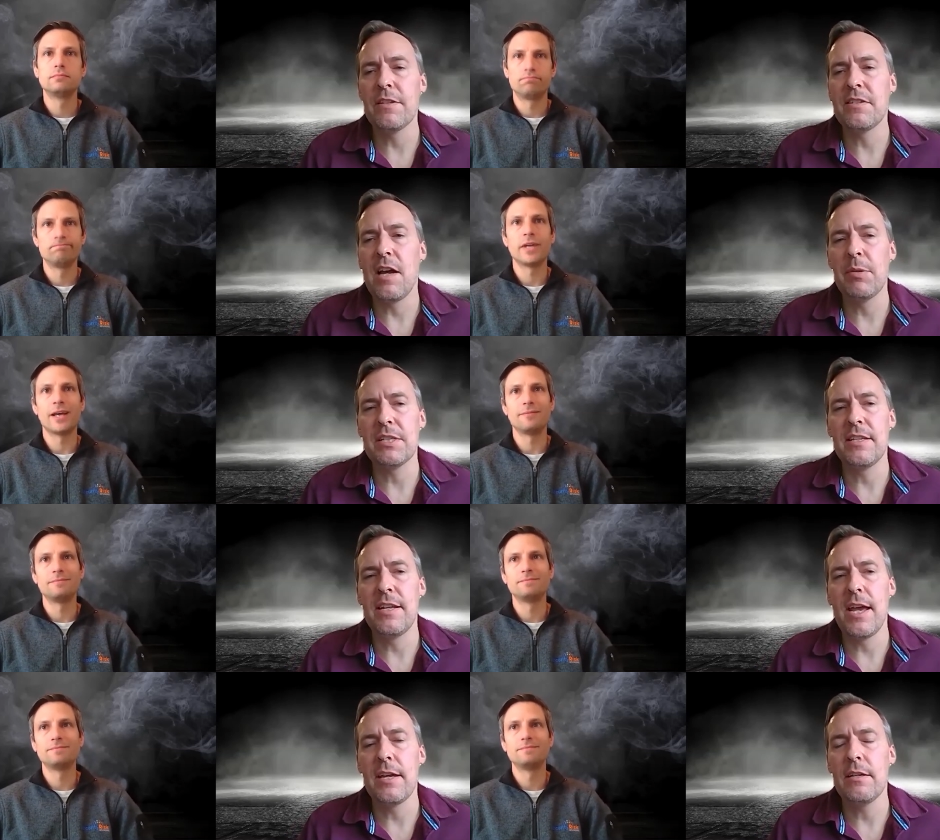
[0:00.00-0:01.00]
Speaker 1: topic
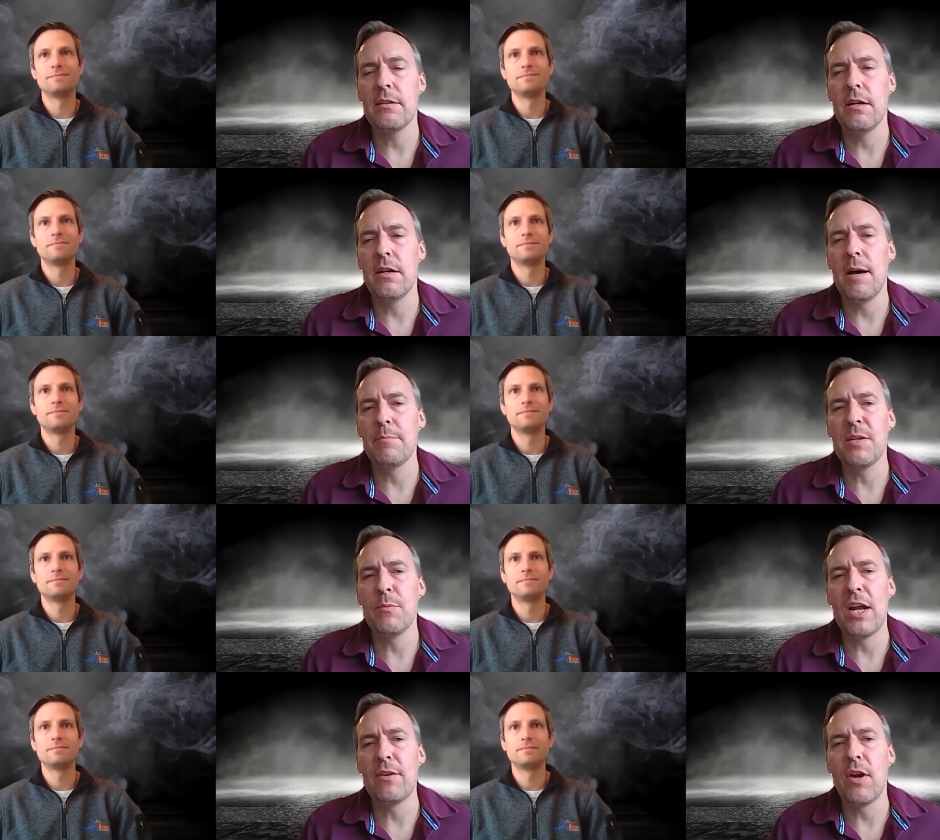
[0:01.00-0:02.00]
today. Uh, I'm Tim
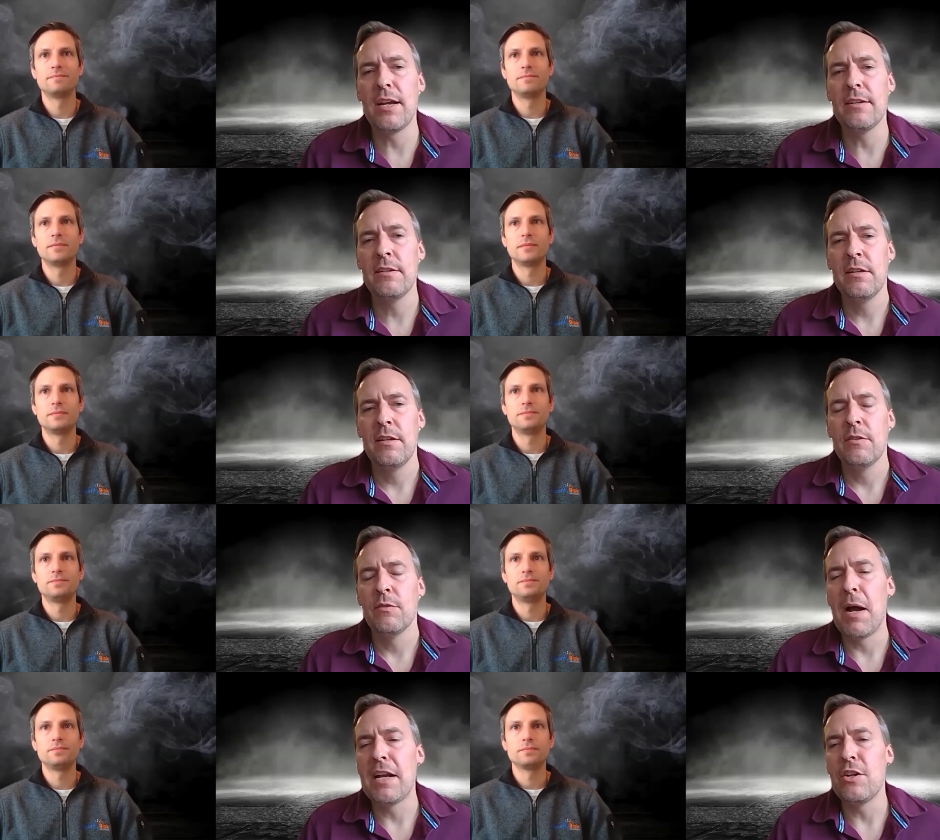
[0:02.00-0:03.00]
Wainwright,
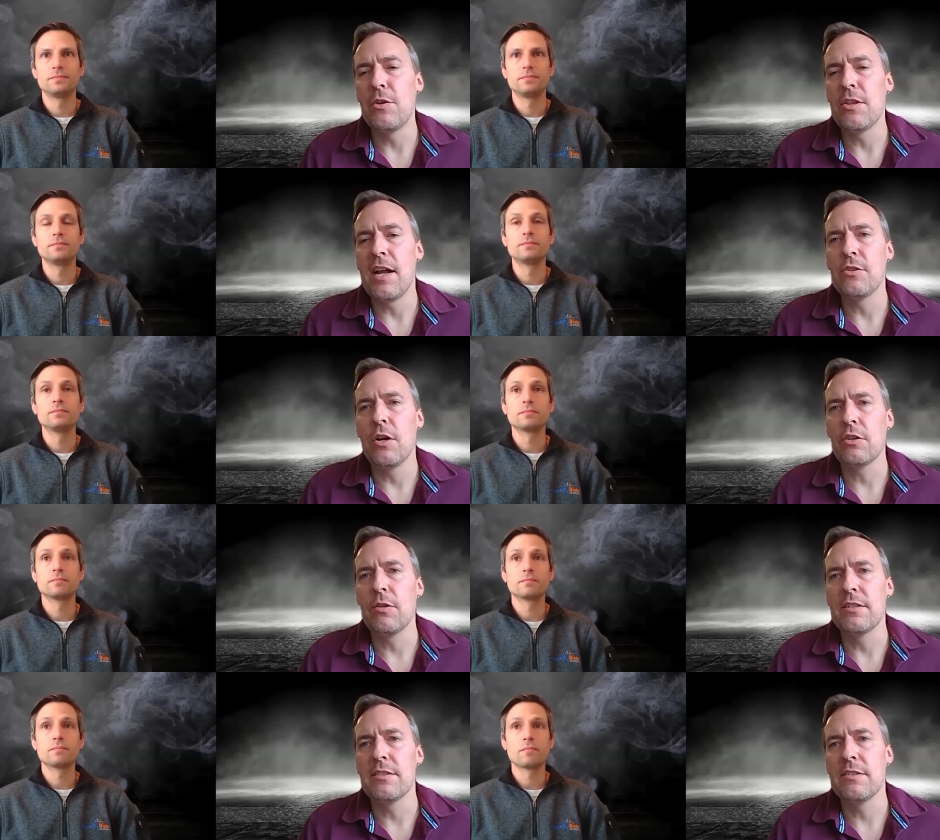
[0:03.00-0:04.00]
reminding you that I taught
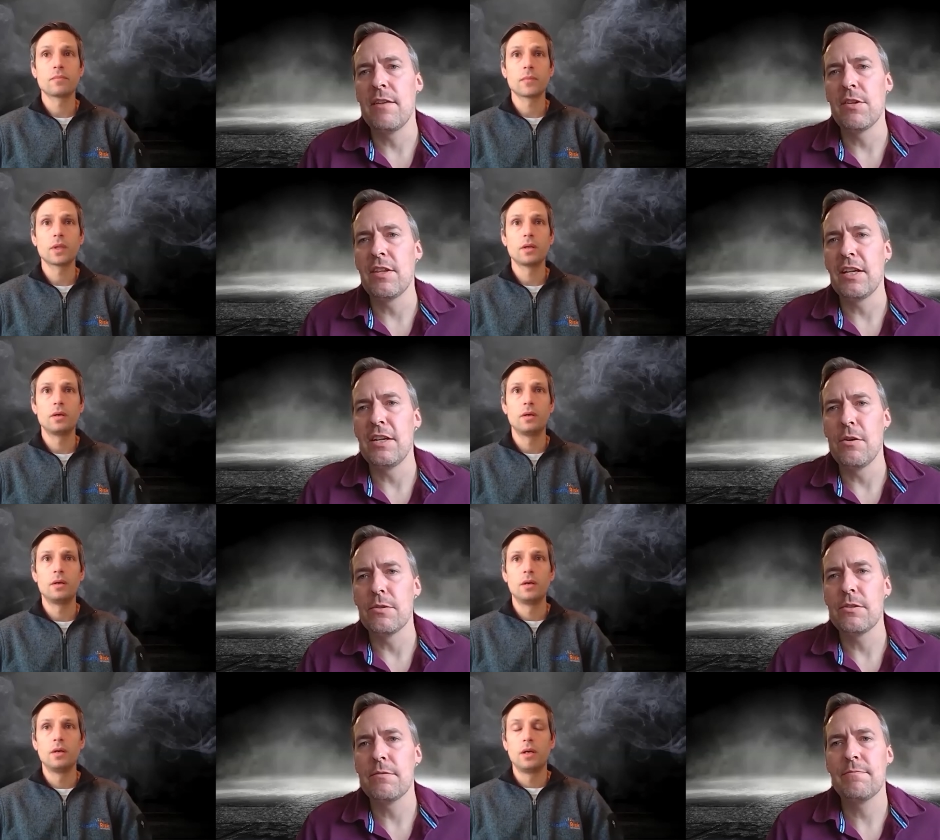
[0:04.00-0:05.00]
Chris everything he
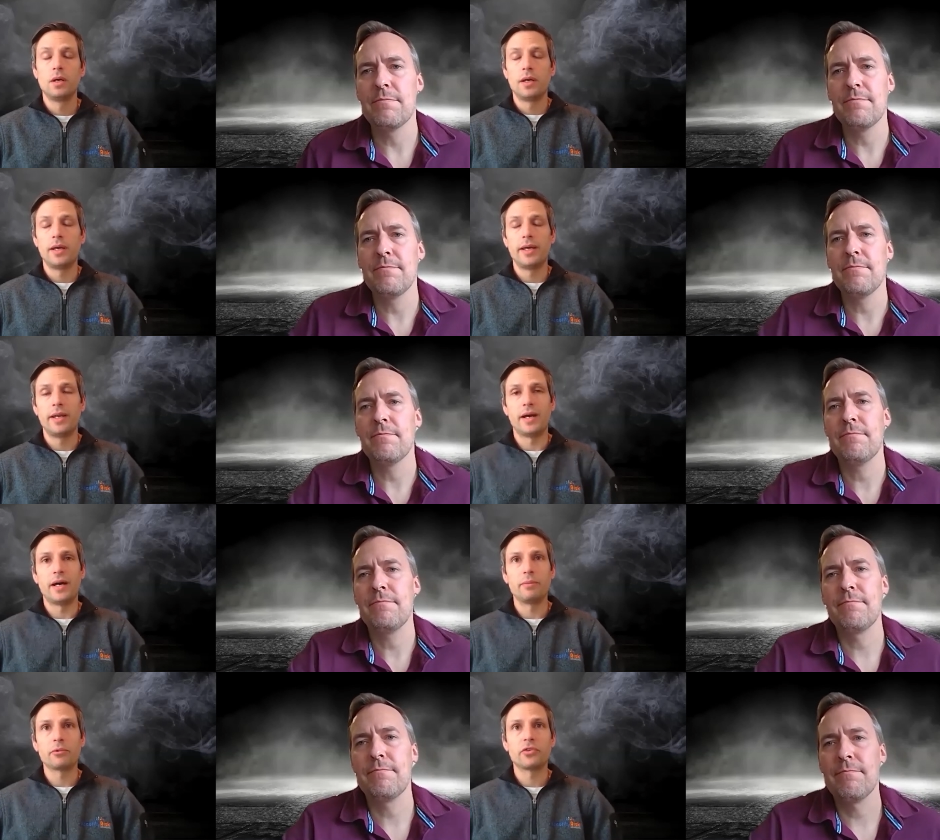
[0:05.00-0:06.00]
knows. And
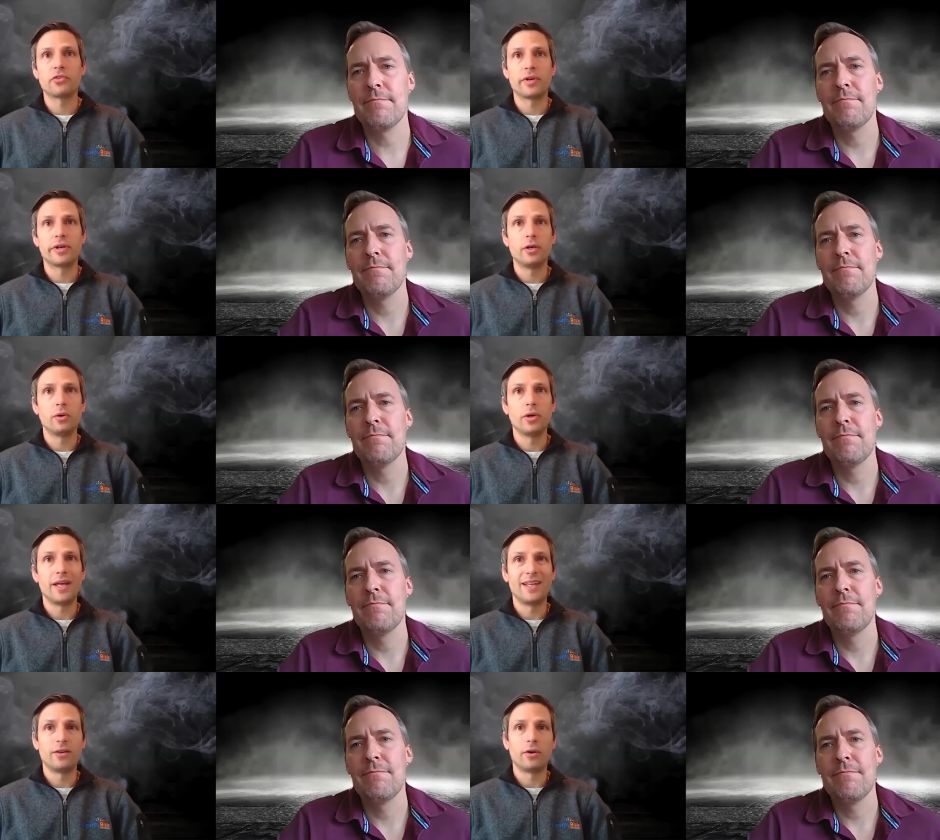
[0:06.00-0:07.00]
I'm Chris
Speaker 2: Lerno,
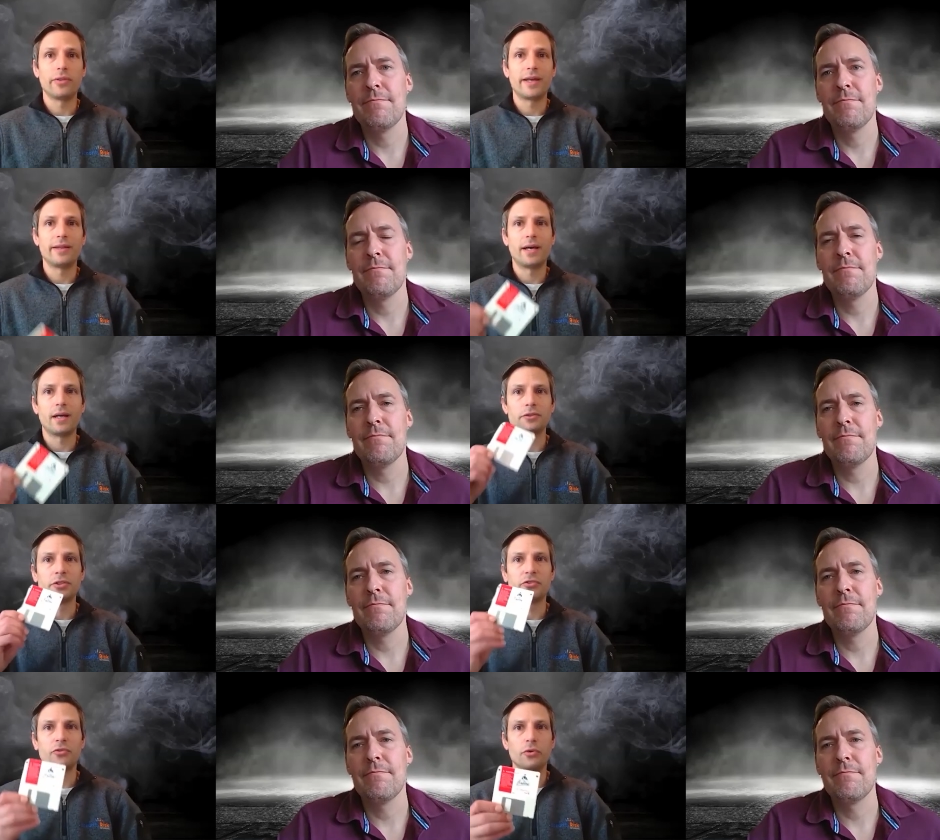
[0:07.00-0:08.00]
and all that knowledge
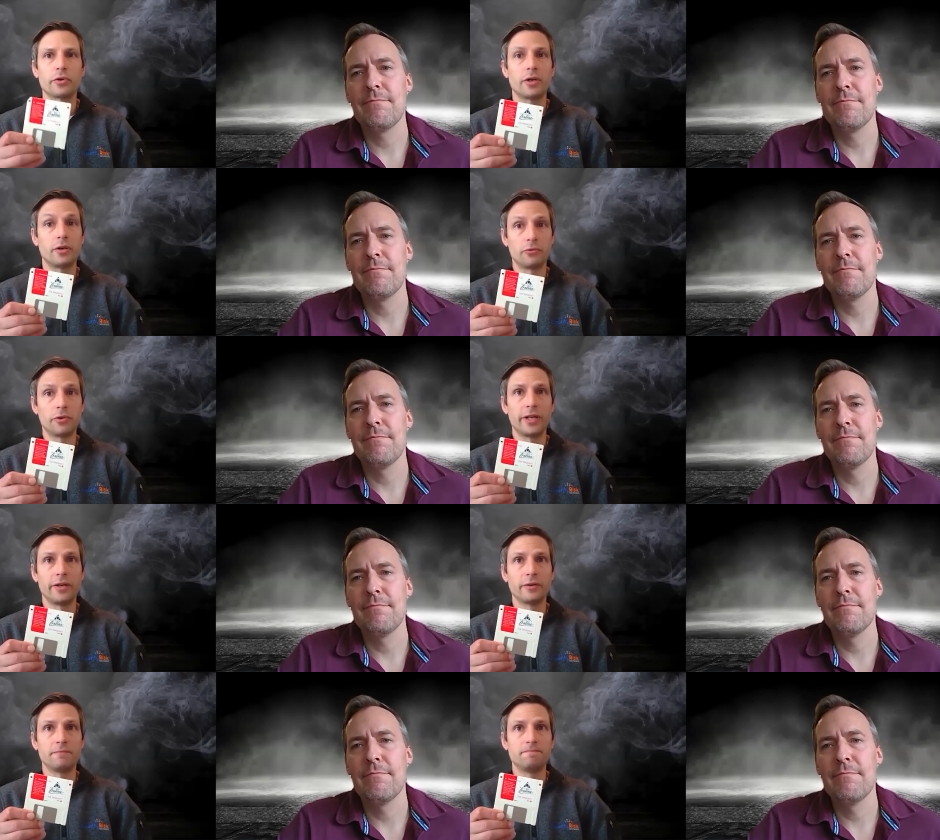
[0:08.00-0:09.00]
is stored right here.